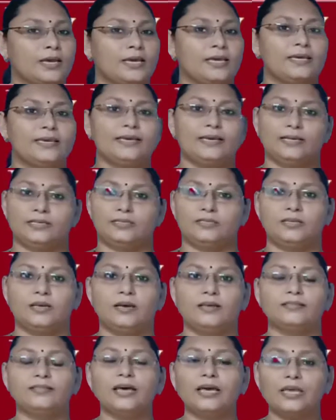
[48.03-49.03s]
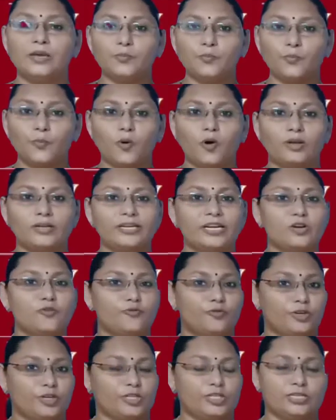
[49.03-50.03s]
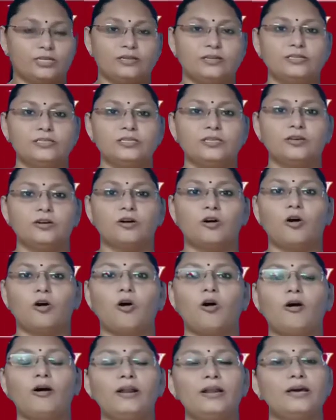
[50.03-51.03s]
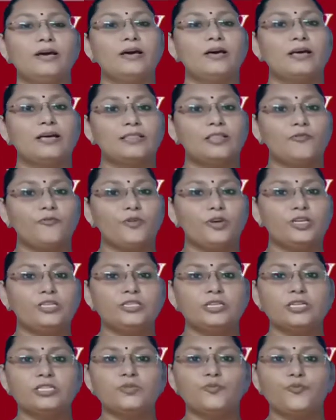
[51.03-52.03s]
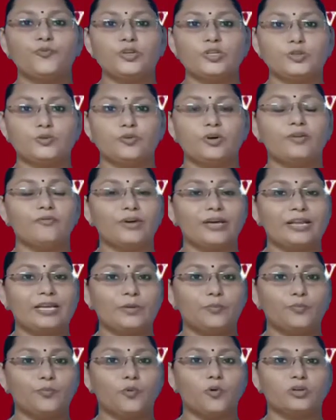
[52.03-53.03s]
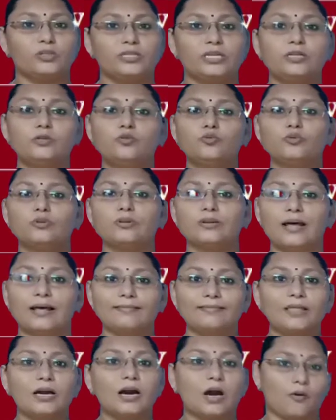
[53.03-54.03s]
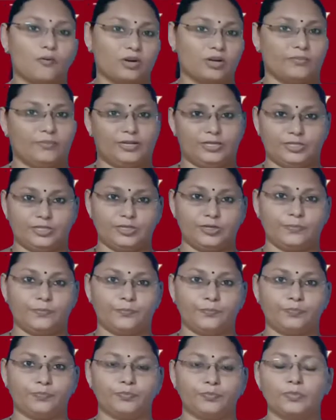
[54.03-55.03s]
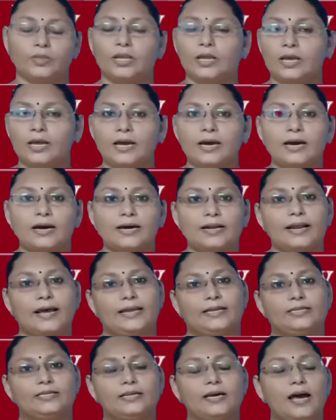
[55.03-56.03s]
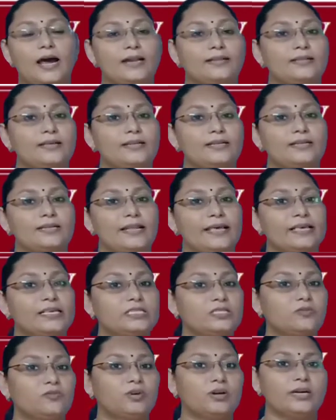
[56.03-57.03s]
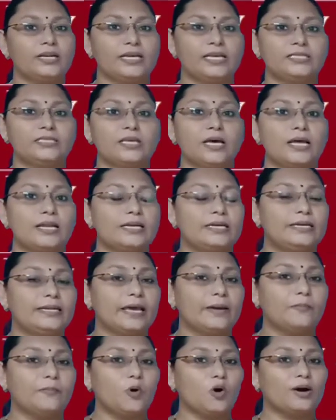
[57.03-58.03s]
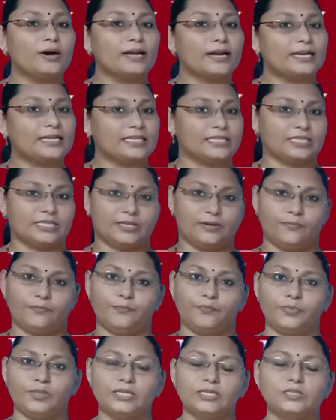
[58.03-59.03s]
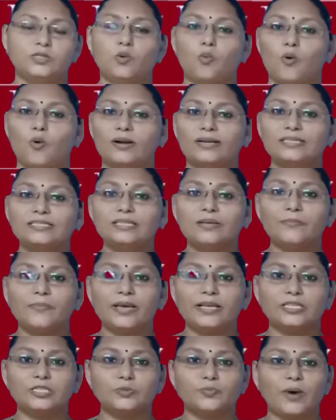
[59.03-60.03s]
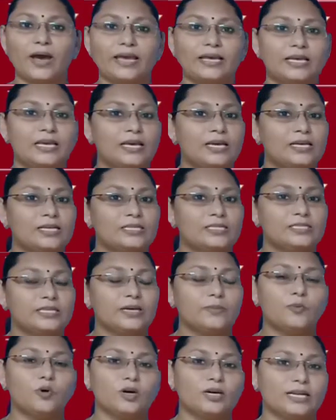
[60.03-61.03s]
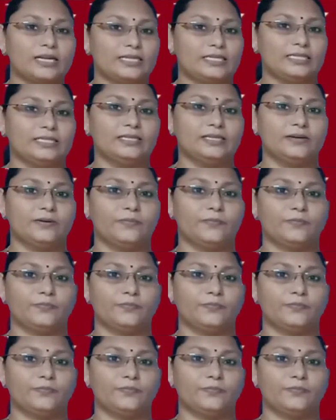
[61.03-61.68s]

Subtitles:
Yes, the important features or the features which were very important to run the government. Right. And the next word is democratic. So what is the meant by democratic?